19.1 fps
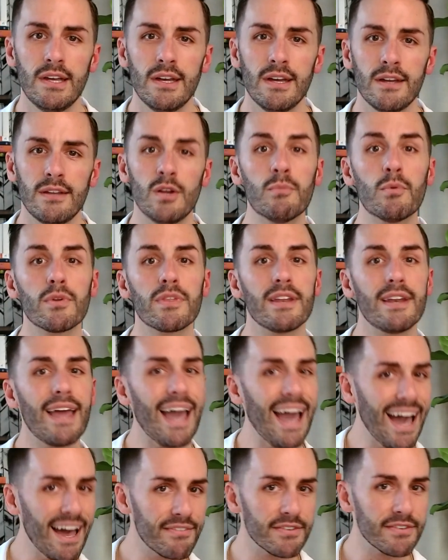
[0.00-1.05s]
No more than
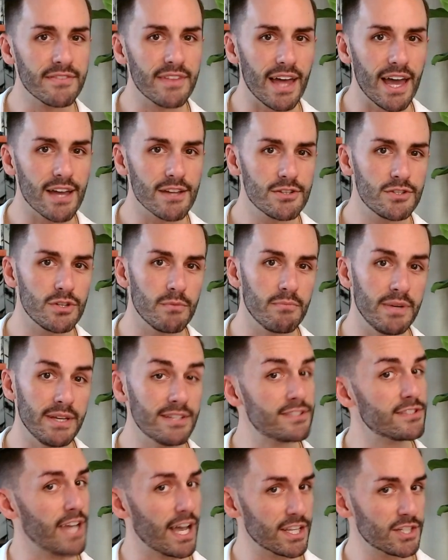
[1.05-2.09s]
half of that should be
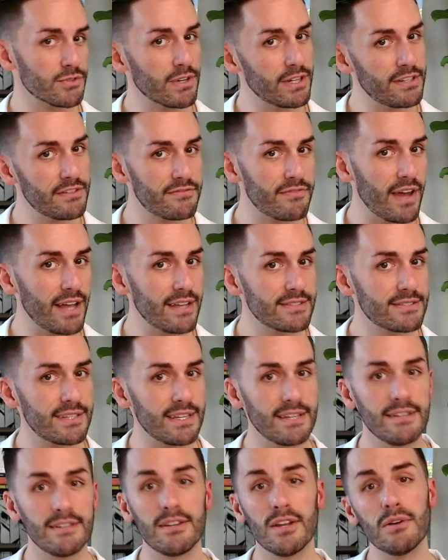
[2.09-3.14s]
saturated fats,
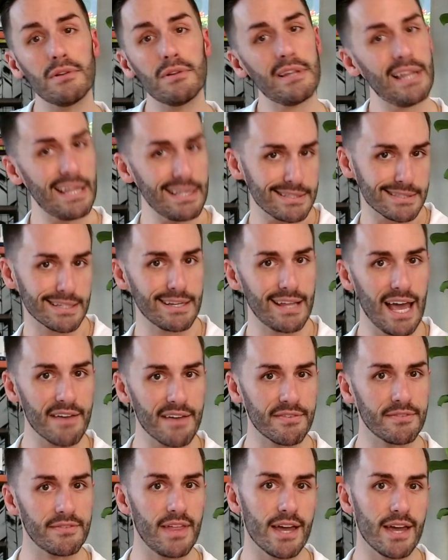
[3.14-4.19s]
and no less than
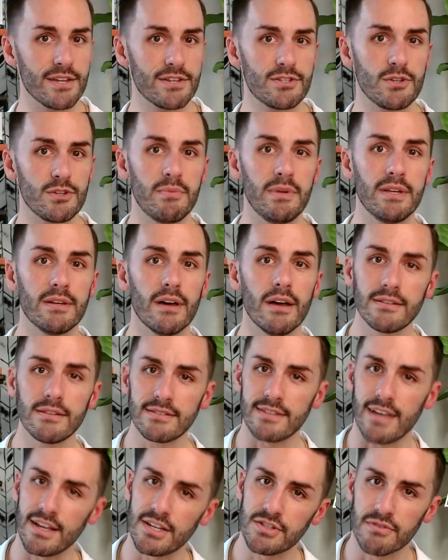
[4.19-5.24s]
half of that should be
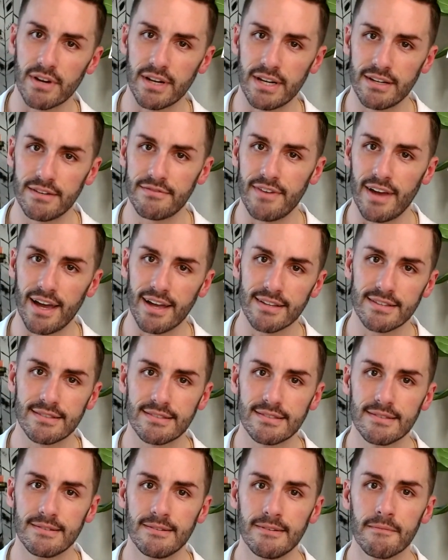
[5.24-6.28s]
unsaturated
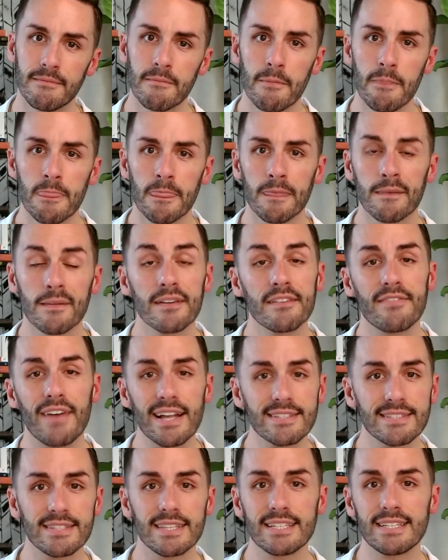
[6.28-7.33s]
fats.
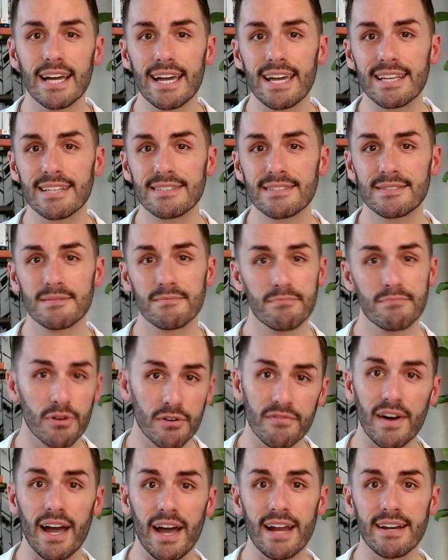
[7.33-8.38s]
Fats in the diet
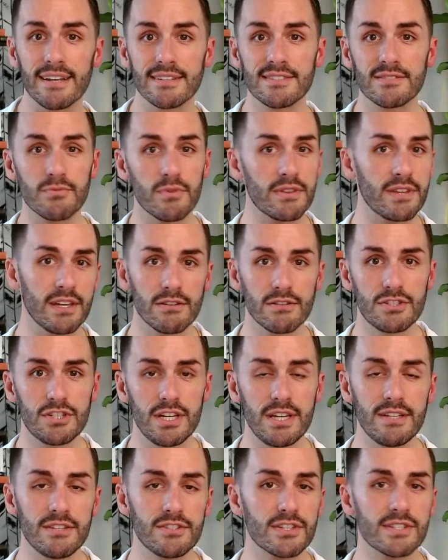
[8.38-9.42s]
provide us with
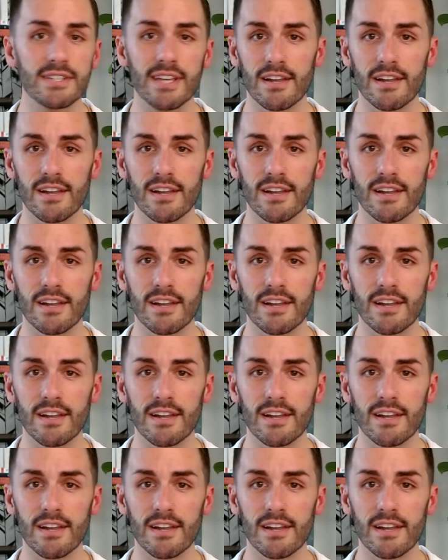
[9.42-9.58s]
energy just like